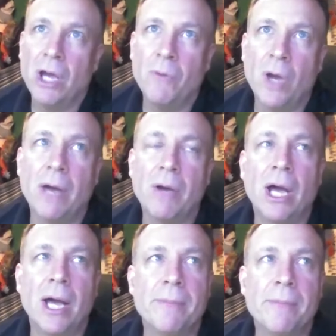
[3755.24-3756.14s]
Well,
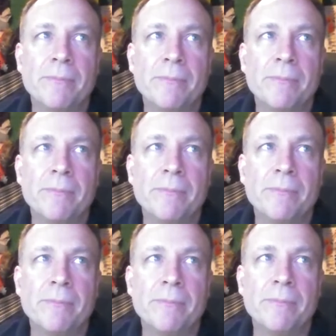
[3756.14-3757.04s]
um,
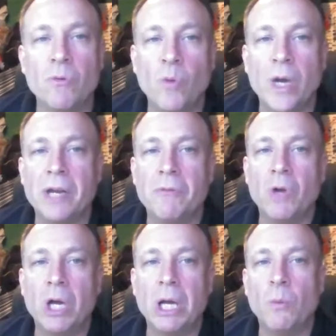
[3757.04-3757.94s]
I think what it,
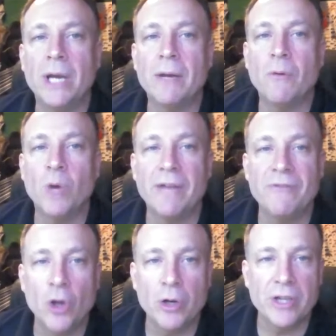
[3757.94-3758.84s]
what it, what
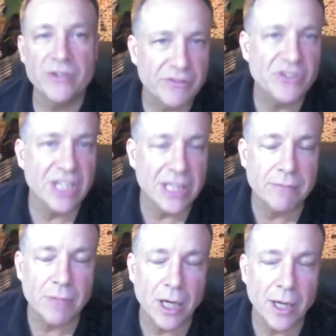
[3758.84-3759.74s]
what I've noticed, I've
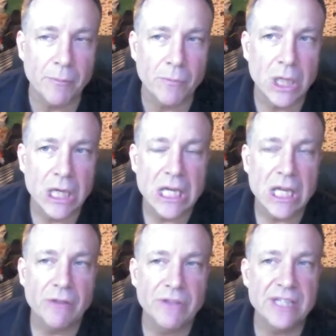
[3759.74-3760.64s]
seen um,
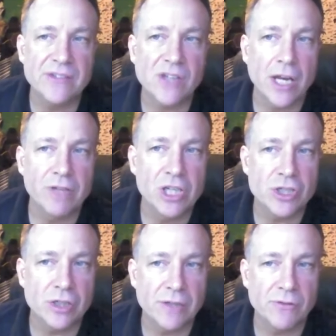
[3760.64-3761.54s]
these kind of
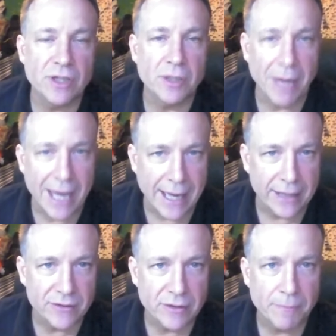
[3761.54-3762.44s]
initiatives in the
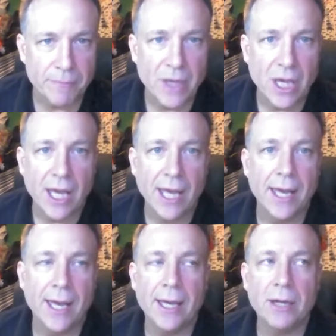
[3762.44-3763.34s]
past,
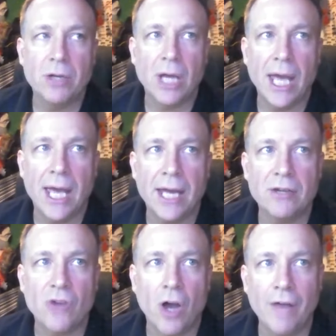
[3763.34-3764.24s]
and and
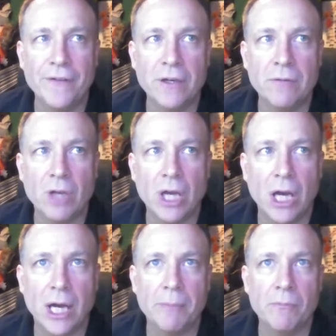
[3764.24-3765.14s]
it's often
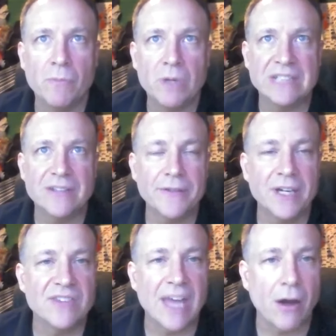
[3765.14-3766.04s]
um, it's not that
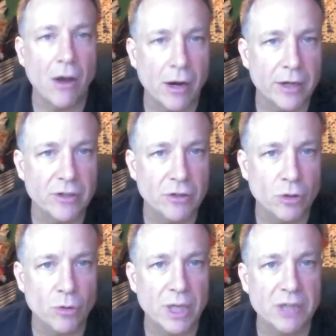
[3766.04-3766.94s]
it's that hard to
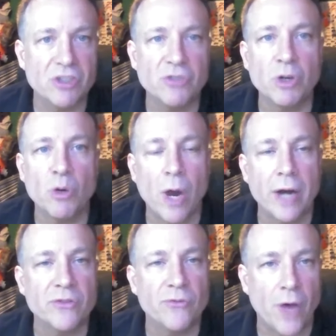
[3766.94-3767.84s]
do. It just
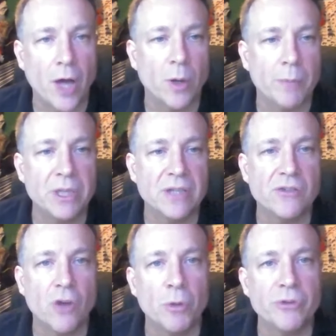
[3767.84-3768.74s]
requires follow up because it's
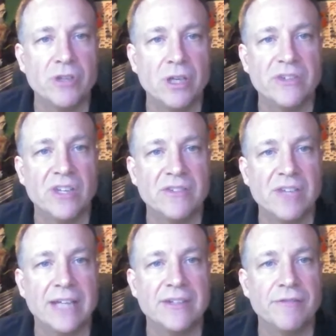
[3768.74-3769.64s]
almost as as,
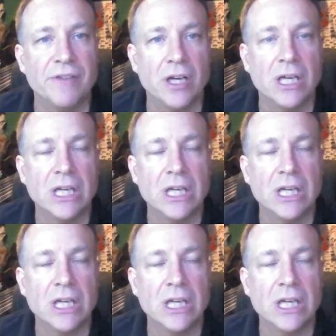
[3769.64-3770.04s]
as if a uh,